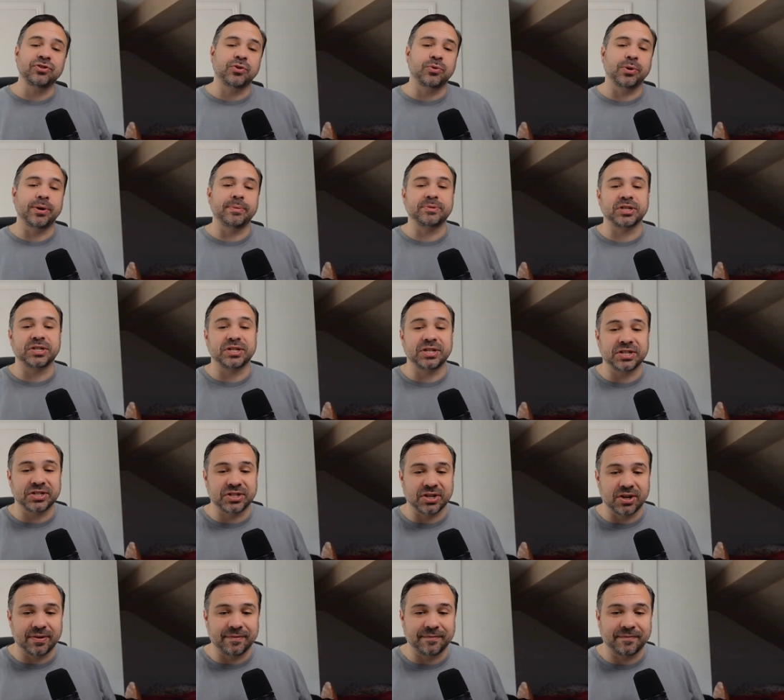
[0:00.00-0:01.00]
equipped to
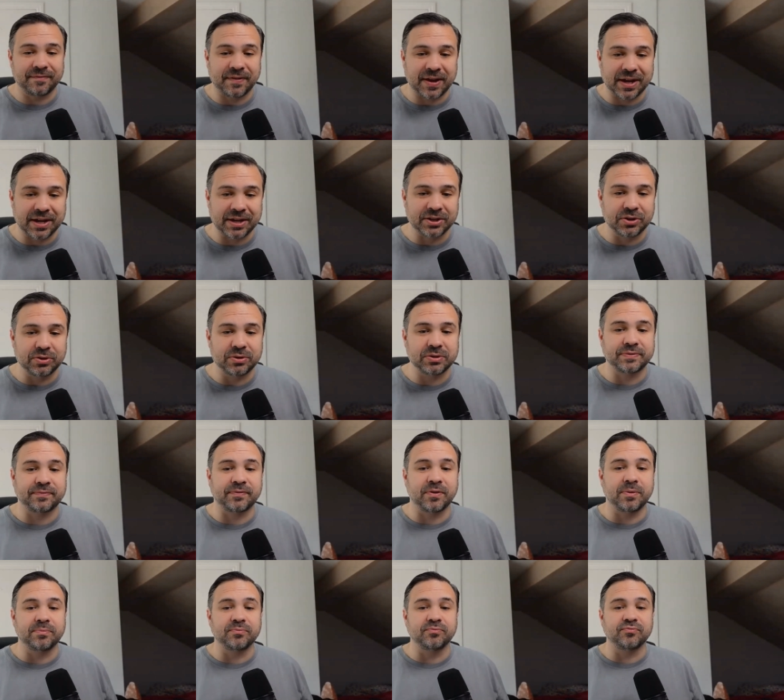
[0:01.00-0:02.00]
discern fake news
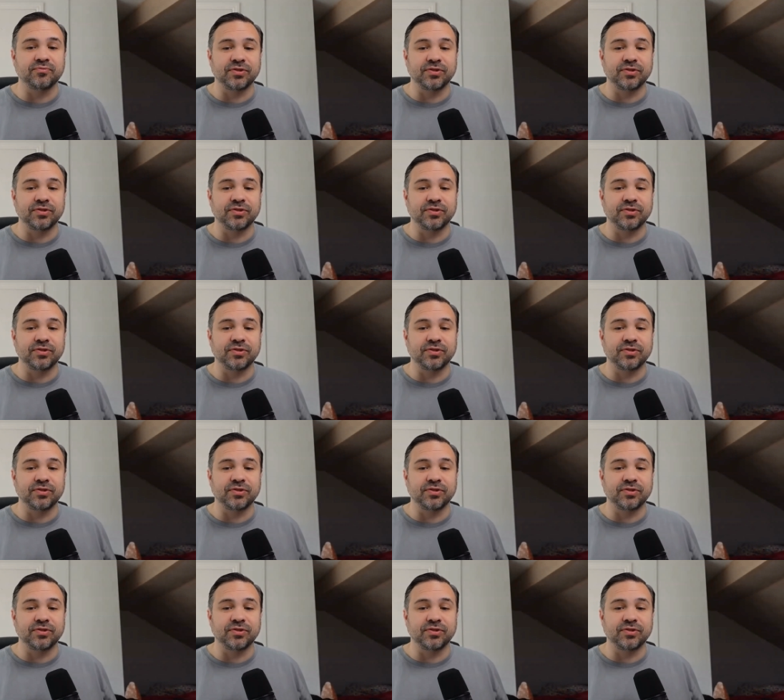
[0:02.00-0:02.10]
from